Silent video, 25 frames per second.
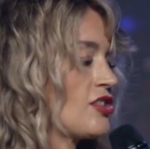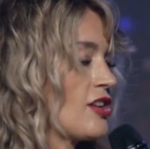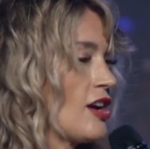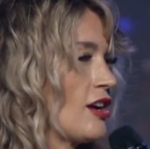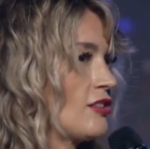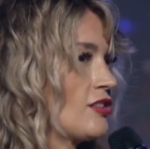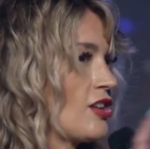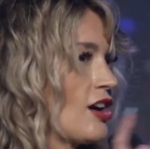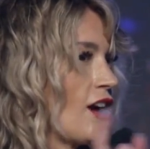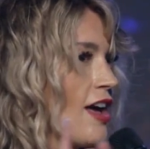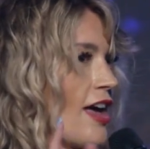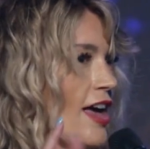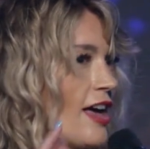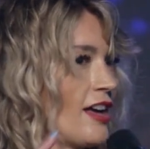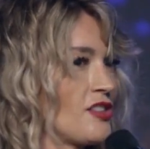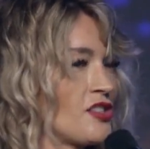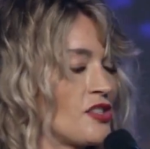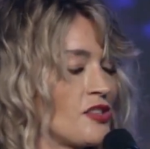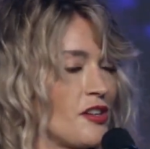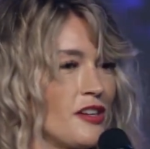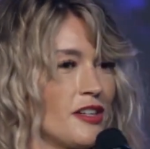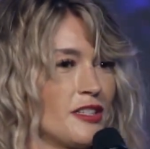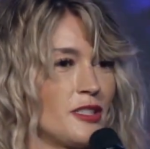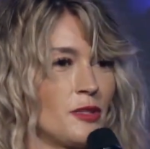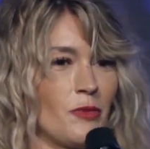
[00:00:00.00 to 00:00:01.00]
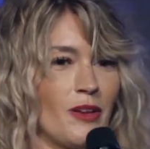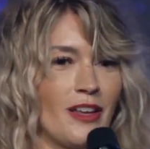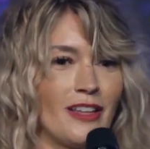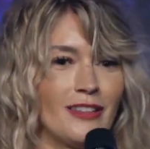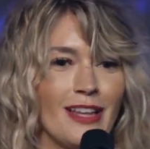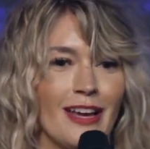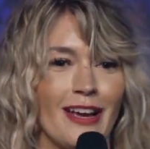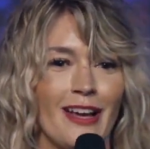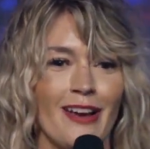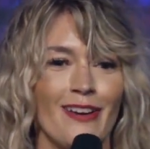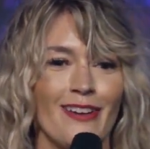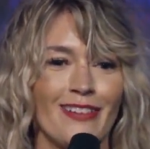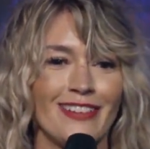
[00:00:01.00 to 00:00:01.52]
tater tot extra crispy? And
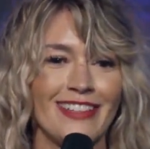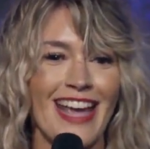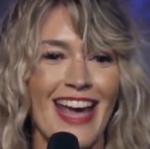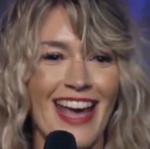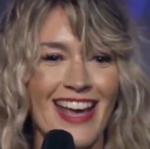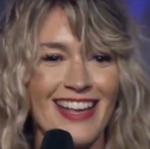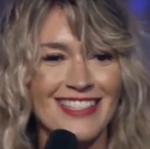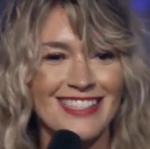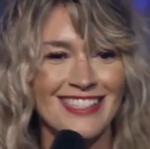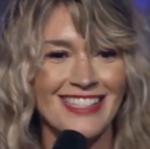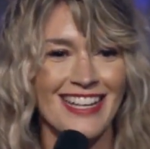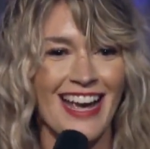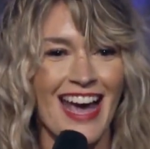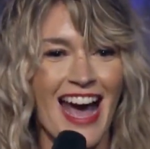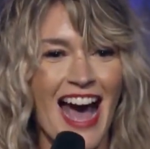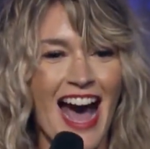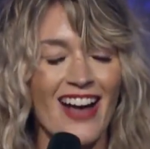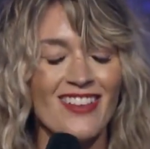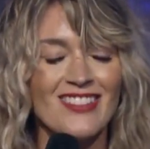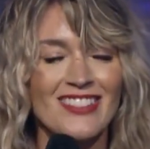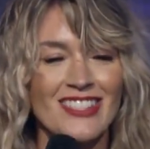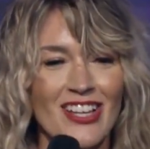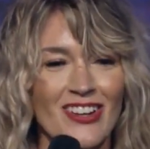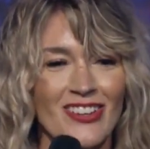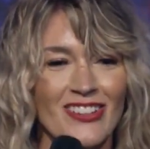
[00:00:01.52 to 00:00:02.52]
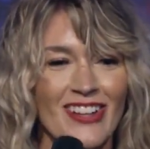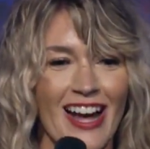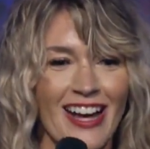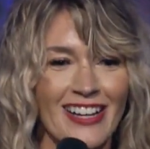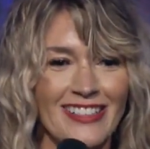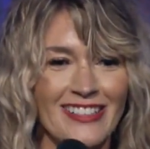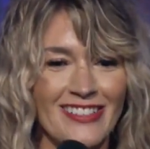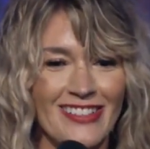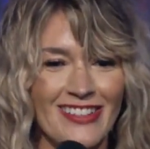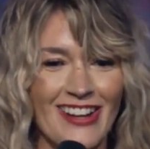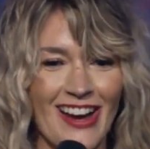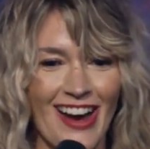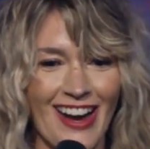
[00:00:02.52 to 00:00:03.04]
they go, yes, I'm so glad
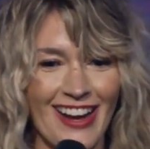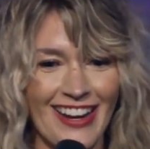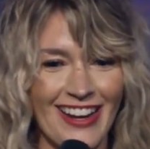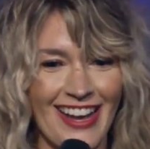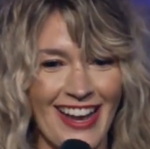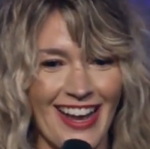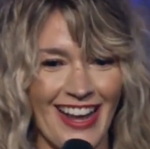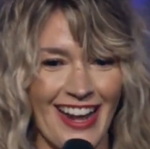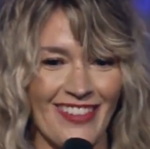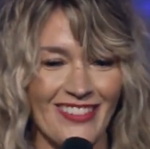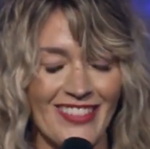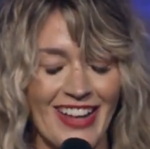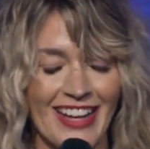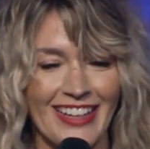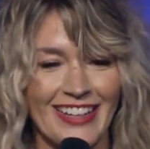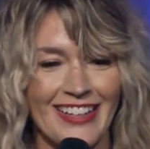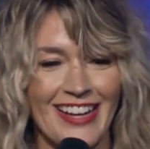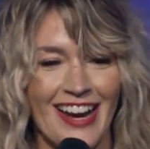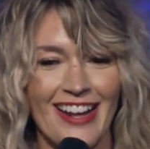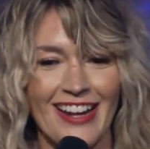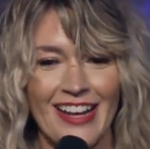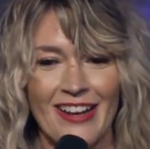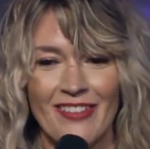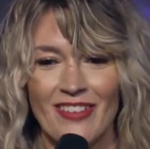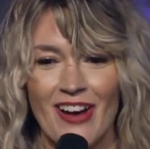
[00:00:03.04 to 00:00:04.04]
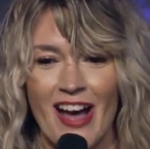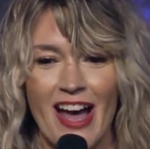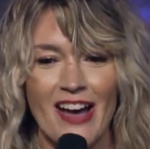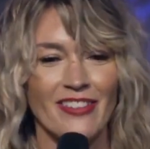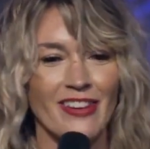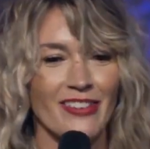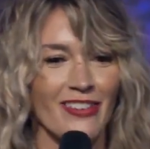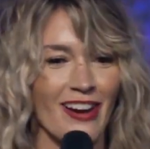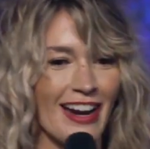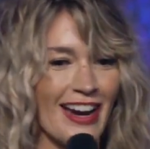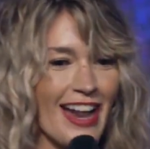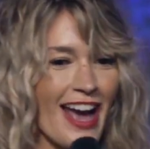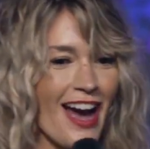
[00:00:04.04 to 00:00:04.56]
you got it. I'm like, got it, we'll have it
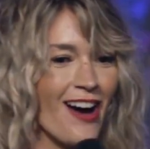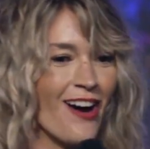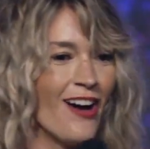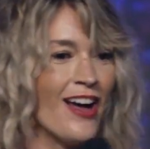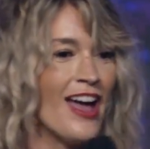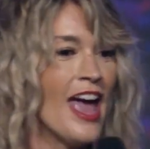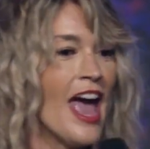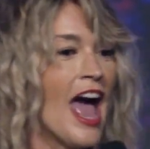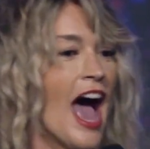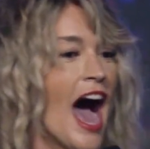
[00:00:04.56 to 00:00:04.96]
right out.